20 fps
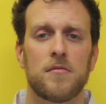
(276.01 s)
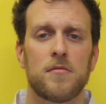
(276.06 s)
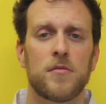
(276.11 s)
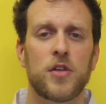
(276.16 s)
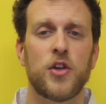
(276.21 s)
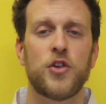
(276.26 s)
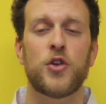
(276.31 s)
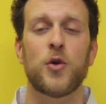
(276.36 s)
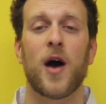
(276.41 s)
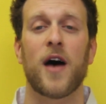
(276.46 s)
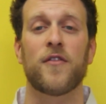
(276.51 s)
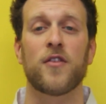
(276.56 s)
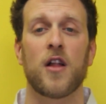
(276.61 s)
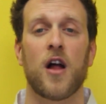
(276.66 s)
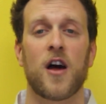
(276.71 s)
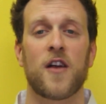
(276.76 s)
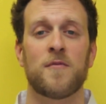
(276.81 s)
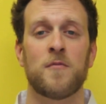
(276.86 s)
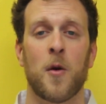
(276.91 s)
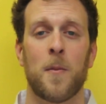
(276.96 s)
You do have a
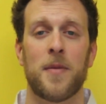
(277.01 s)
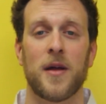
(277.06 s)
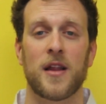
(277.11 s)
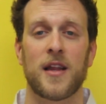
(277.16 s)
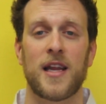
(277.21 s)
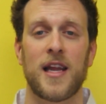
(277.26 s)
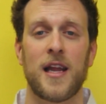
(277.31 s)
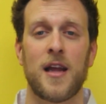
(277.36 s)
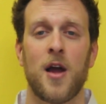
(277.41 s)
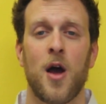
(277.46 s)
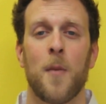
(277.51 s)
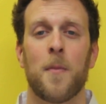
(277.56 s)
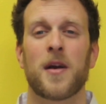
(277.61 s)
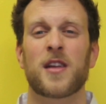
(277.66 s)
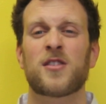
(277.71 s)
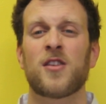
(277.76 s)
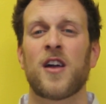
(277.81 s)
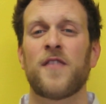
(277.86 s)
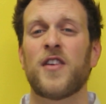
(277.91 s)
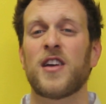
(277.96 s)
lot of mobility, but
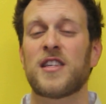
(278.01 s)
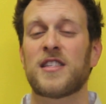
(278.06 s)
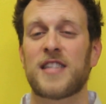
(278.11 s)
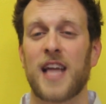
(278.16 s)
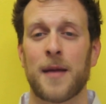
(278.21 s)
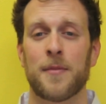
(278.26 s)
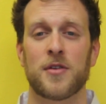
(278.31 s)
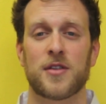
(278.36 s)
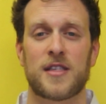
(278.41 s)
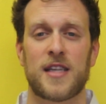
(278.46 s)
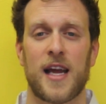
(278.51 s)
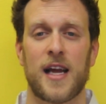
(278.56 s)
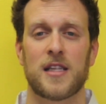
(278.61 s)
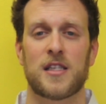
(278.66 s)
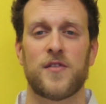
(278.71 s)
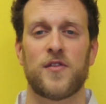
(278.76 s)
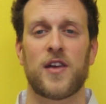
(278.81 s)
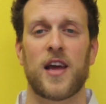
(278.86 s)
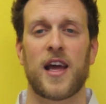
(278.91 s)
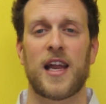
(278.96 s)
it's not a very stable stance.
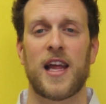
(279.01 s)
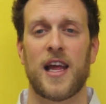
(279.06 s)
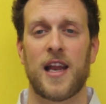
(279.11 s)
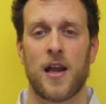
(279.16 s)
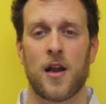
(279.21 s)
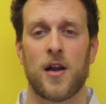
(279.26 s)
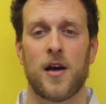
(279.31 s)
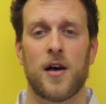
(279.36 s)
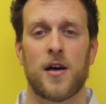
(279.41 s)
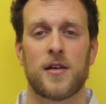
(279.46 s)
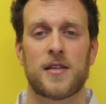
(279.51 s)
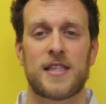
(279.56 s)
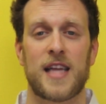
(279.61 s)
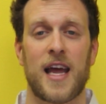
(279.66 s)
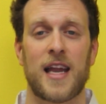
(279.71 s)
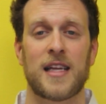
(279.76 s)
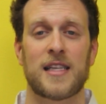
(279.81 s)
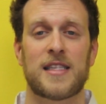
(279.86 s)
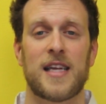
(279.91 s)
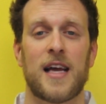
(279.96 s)
If you get hit in a
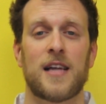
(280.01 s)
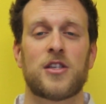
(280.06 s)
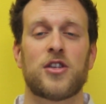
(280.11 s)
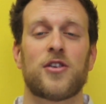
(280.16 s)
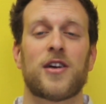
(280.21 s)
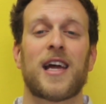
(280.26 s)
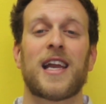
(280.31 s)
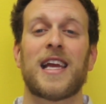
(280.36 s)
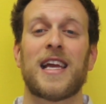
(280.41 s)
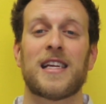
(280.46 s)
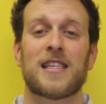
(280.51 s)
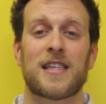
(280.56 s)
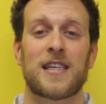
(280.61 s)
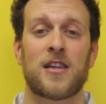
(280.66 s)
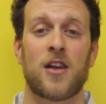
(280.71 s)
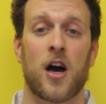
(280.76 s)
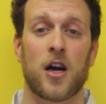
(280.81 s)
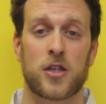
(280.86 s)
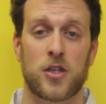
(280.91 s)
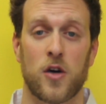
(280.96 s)
standing stance, you'll get easily
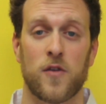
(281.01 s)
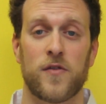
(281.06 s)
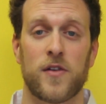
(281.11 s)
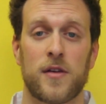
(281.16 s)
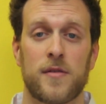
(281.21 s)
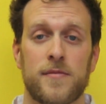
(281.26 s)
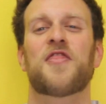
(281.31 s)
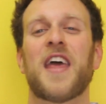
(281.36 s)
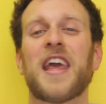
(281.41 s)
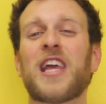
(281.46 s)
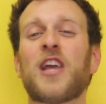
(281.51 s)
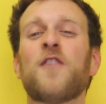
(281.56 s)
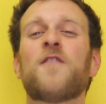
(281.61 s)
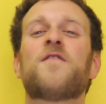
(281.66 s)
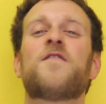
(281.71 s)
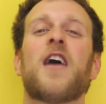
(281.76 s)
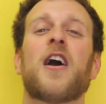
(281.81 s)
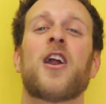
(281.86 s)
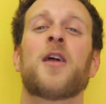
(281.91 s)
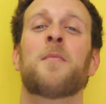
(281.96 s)
knocked over. Thank you
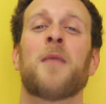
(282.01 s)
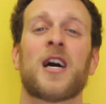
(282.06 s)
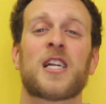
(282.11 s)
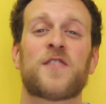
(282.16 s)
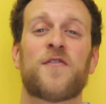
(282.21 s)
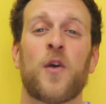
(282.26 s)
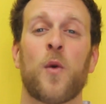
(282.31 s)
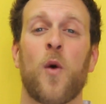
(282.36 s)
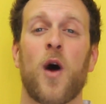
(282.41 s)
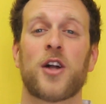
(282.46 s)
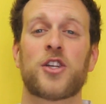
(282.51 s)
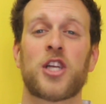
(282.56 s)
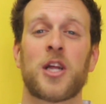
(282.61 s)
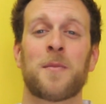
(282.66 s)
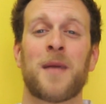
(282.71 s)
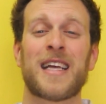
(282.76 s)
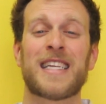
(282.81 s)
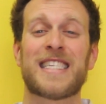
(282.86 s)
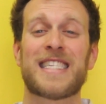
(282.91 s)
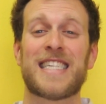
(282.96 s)
very much for watching
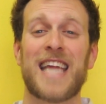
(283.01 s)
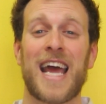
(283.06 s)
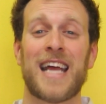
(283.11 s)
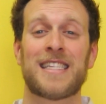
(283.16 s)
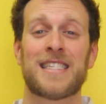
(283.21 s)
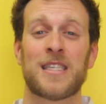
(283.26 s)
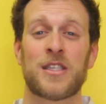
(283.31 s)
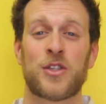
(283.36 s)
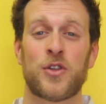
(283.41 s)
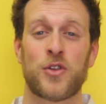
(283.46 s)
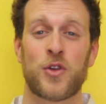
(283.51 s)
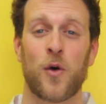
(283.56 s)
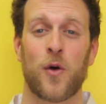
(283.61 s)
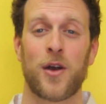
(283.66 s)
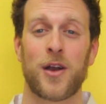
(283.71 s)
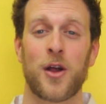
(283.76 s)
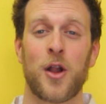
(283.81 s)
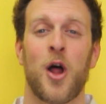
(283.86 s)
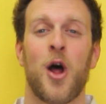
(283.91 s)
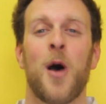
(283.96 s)
my stances
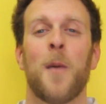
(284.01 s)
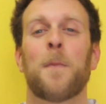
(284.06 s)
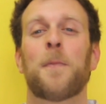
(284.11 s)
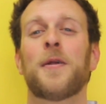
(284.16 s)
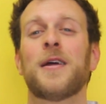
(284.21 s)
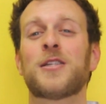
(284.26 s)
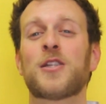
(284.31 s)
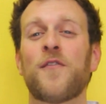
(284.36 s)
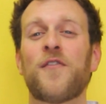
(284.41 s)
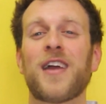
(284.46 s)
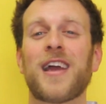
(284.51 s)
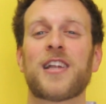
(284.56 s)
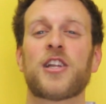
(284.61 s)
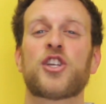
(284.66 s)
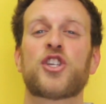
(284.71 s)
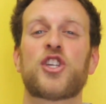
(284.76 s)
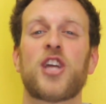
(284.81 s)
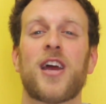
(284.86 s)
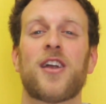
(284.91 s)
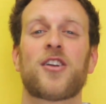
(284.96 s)
tutorial. Please don't forget to
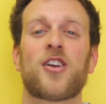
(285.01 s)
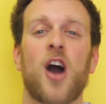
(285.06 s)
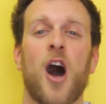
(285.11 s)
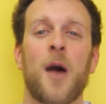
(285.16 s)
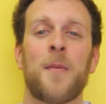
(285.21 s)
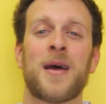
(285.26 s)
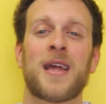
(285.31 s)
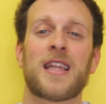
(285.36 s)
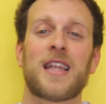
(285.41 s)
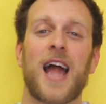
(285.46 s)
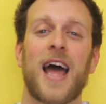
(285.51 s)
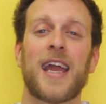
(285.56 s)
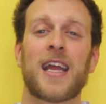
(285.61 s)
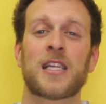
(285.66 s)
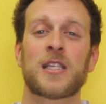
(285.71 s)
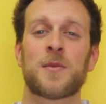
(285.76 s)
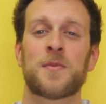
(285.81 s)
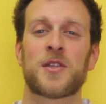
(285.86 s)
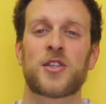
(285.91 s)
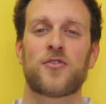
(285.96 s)
share, comment, like,
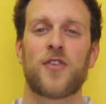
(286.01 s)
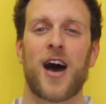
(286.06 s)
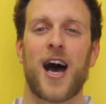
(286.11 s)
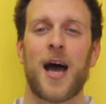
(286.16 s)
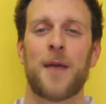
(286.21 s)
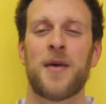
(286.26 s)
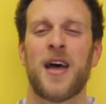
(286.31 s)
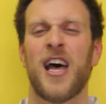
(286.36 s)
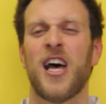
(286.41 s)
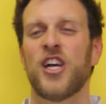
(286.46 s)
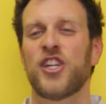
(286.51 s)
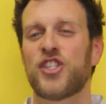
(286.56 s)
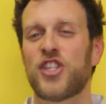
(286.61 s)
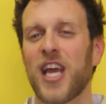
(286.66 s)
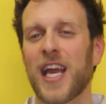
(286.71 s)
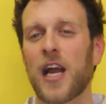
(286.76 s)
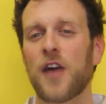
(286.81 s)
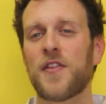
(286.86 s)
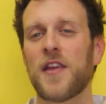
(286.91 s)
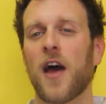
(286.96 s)
and subscribe.
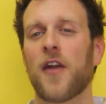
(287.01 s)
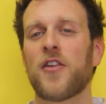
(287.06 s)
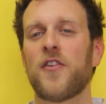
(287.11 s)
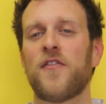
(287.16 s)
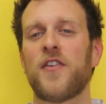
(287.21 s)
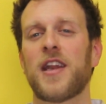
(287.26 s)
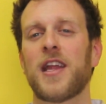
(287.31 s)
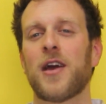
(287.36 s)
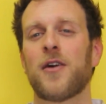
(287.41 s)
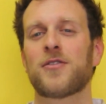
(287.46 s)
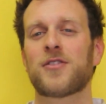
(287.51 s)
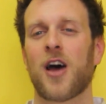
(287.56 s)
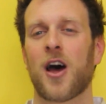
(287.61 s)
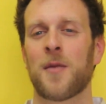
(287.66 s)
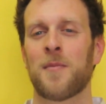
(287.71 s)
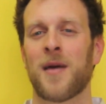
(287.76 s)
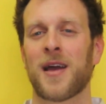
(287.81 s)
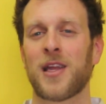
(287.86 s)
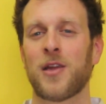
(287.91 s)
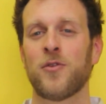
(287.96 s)
Check out the other videos
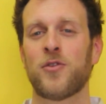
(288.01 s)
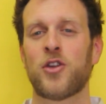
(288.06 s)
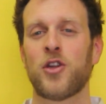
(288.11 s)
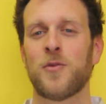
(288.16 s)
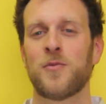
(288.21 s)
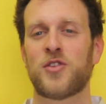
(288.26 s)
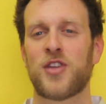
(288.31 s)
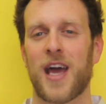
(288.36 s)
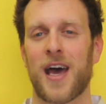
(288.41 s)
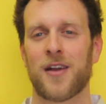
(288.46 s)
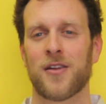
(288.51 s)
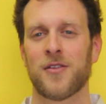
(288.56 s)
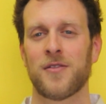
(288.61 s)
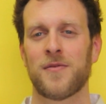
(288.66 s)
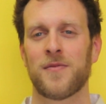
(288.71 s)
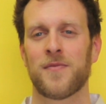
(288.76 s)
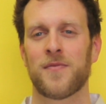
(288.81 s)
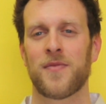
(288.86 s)
on my YouTube channel.